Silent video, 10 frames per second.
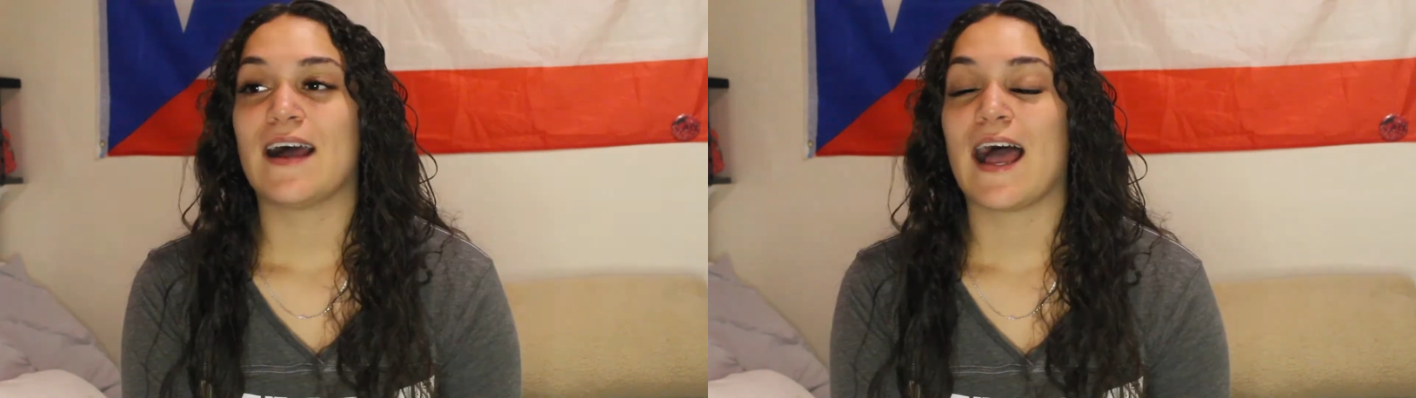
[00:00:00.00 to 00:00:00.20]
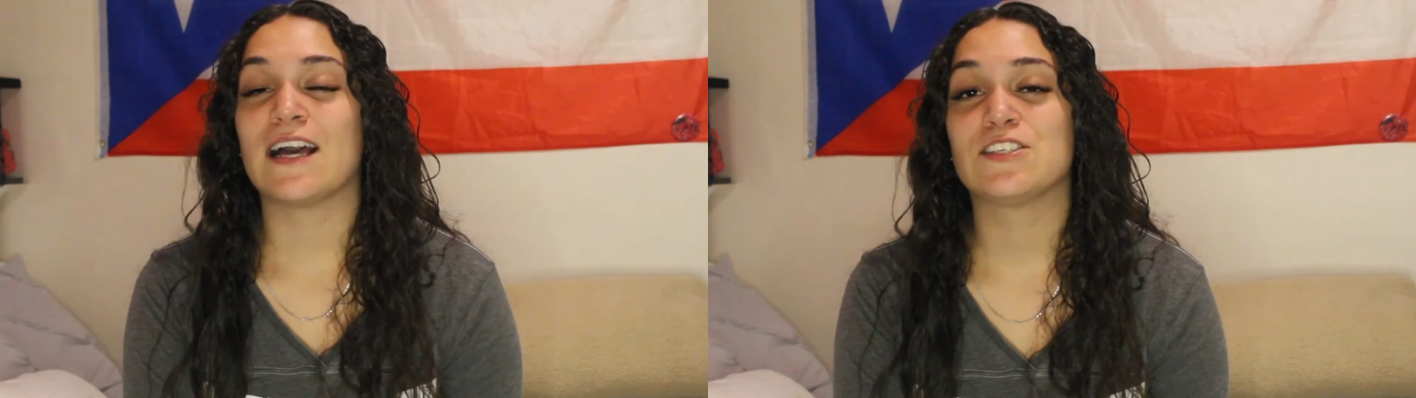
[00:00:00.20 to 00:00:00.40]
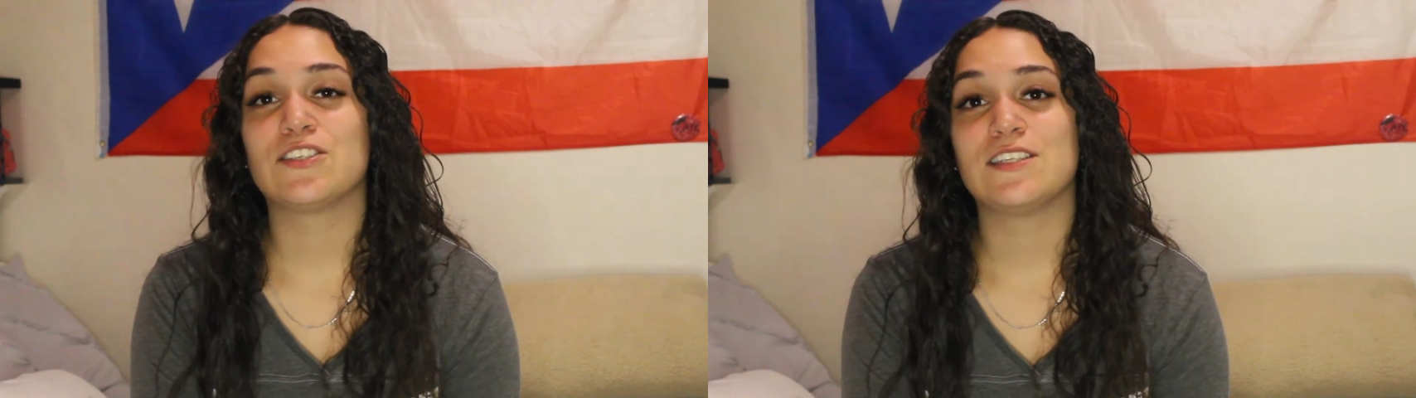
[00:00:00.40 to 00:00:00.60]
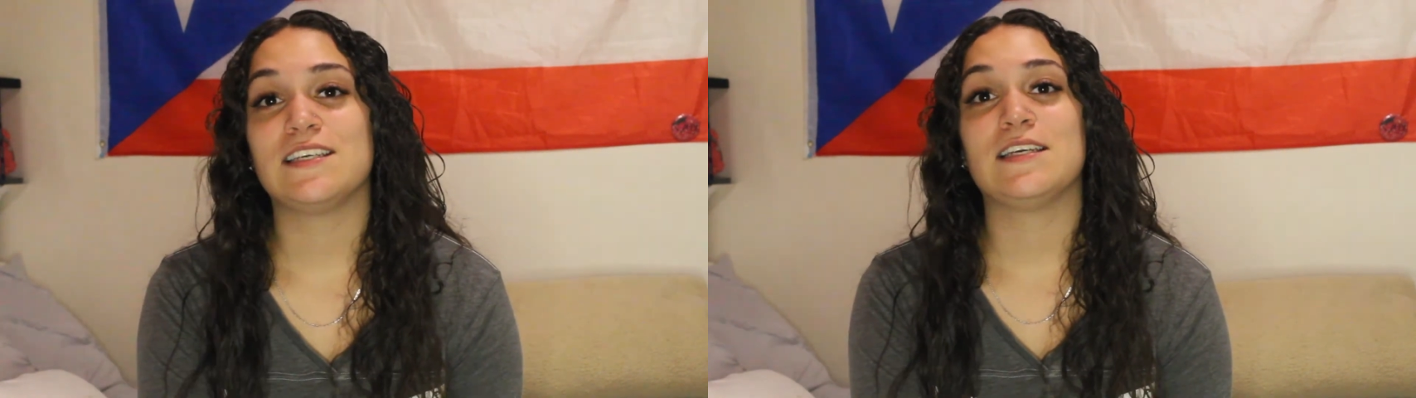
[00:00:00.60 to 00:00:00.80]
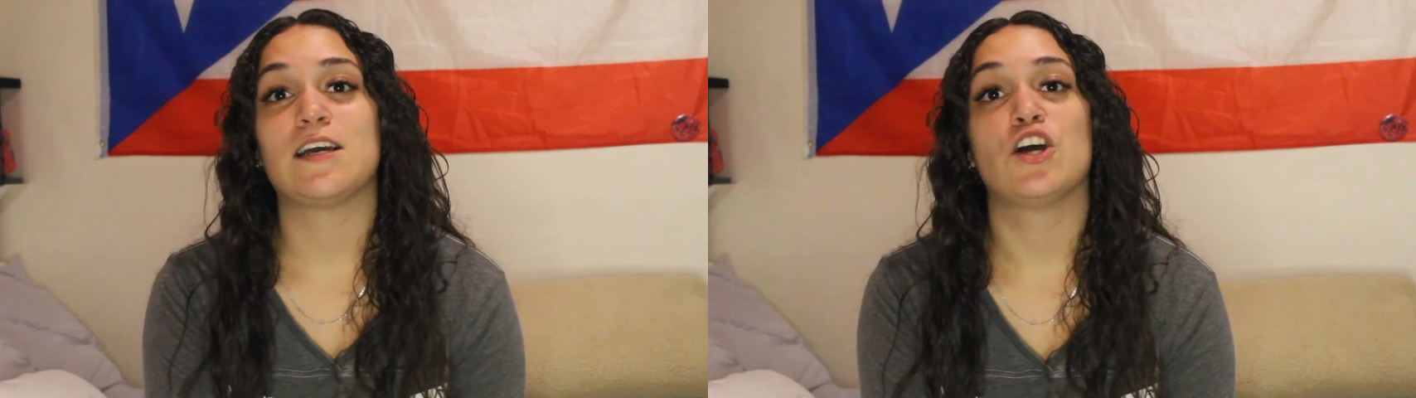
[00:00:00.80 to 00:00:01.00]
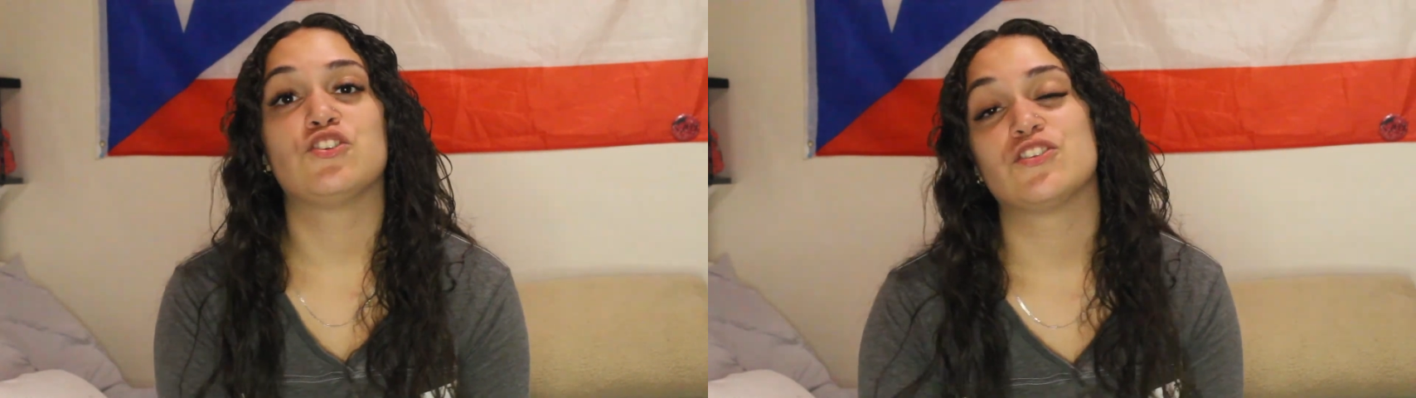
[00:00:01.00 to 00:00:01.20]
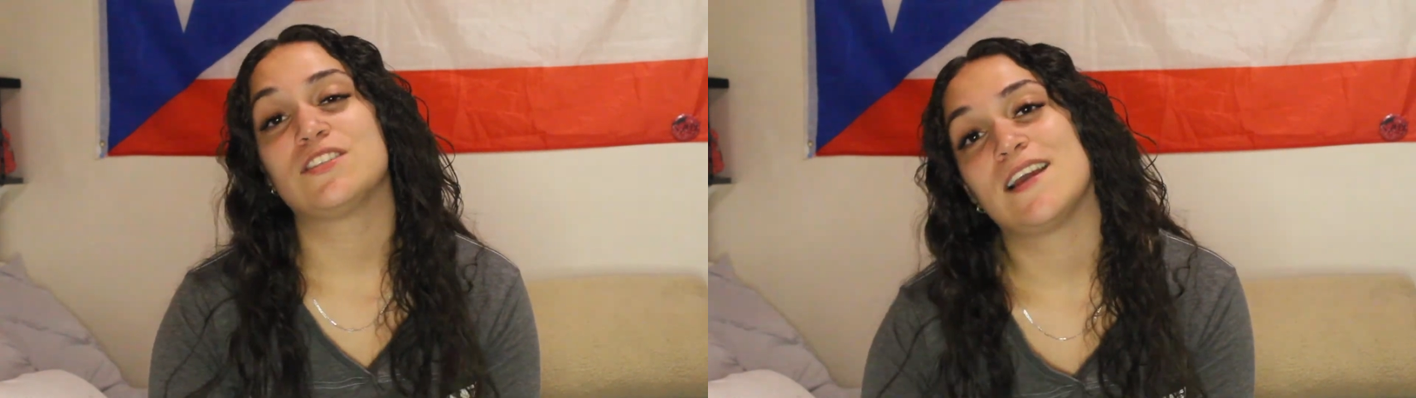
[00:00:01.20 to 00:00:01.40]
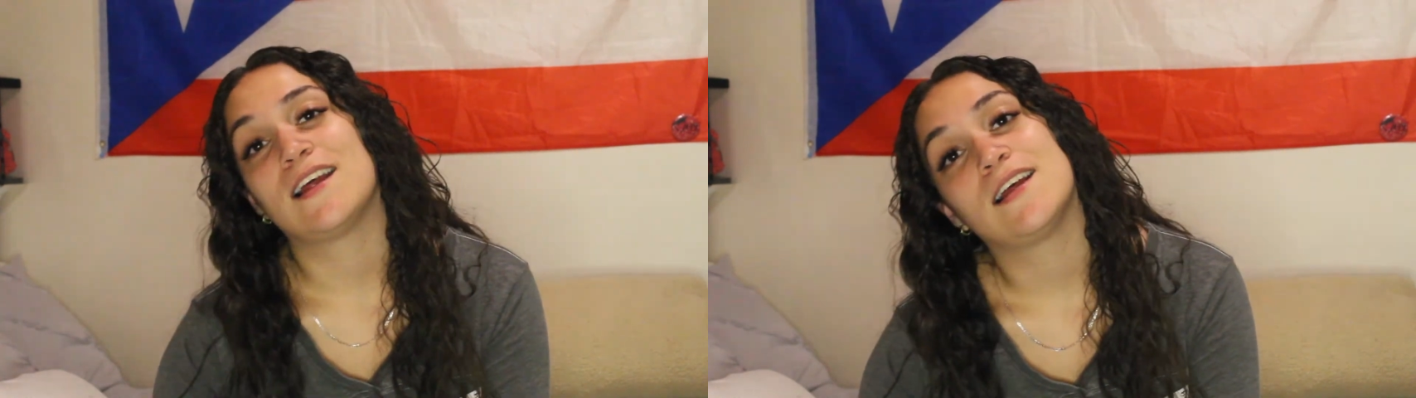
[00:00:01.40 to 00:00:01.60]
actually
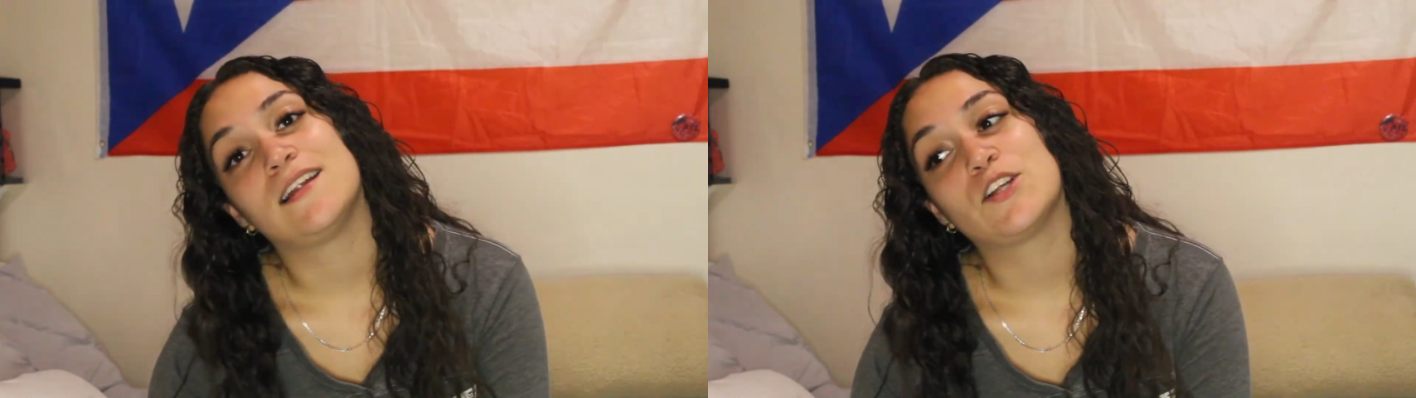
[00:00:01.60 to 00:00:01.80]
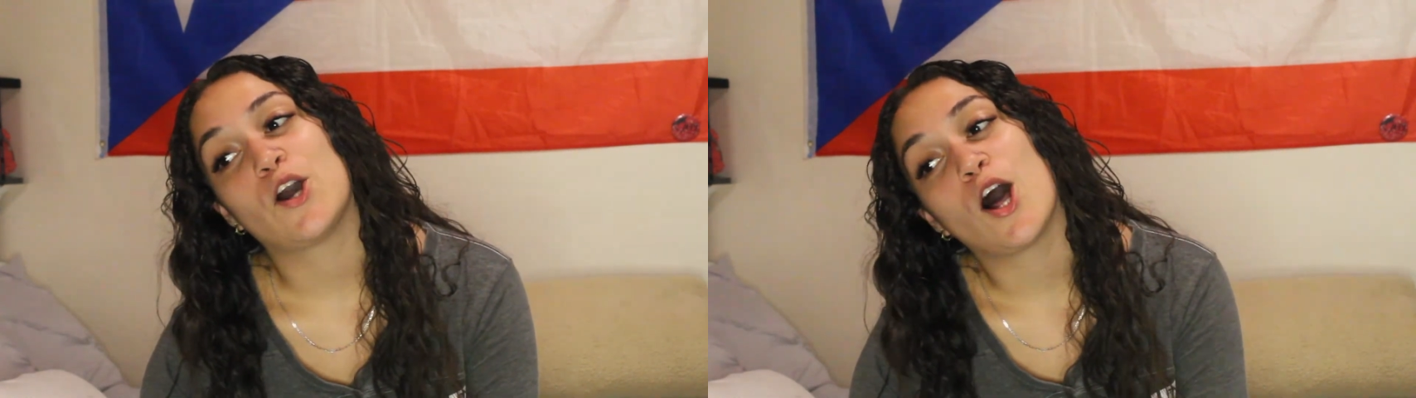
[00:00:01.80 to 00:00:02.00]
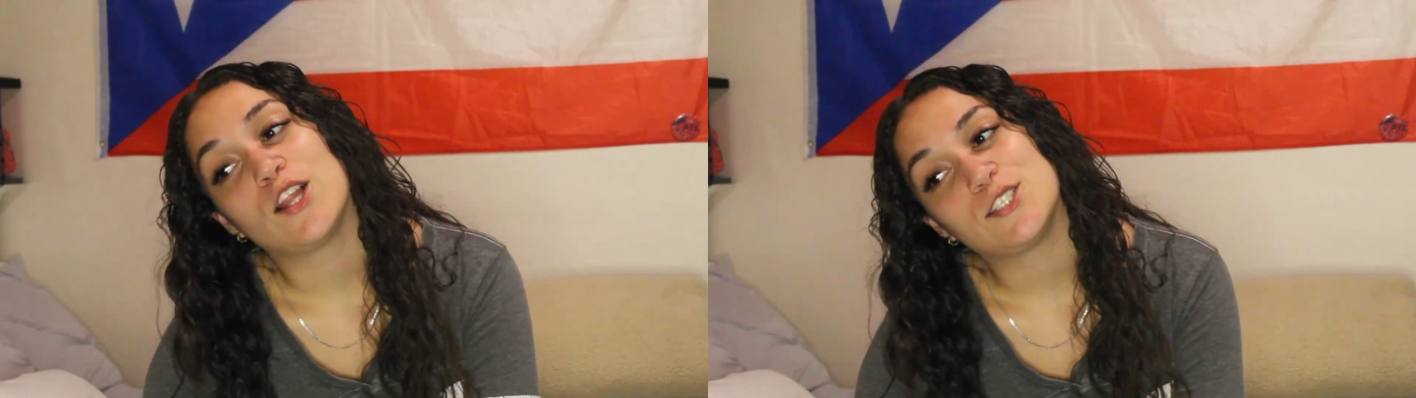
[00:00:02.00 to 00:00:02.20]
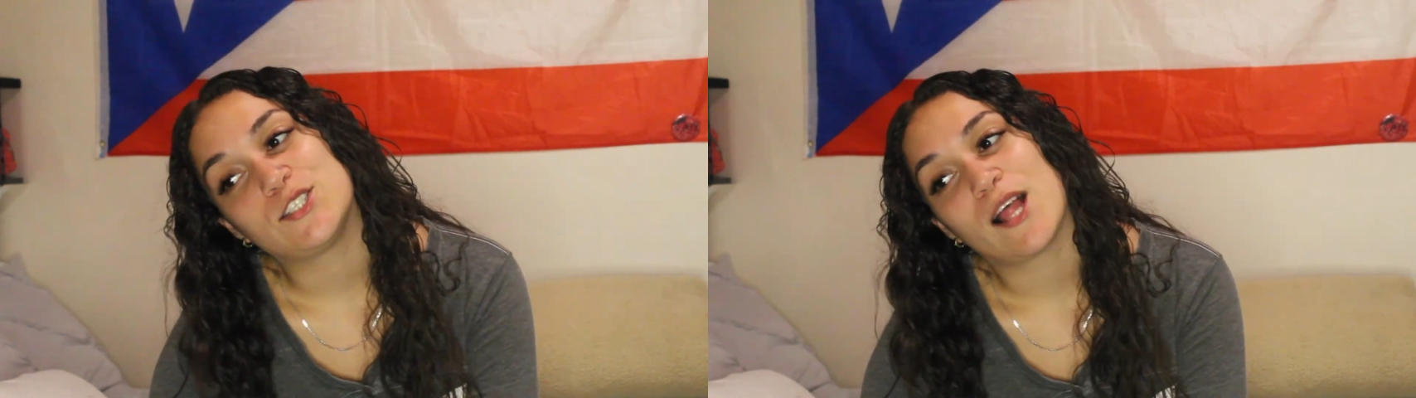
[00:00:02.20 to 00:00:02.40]
understand college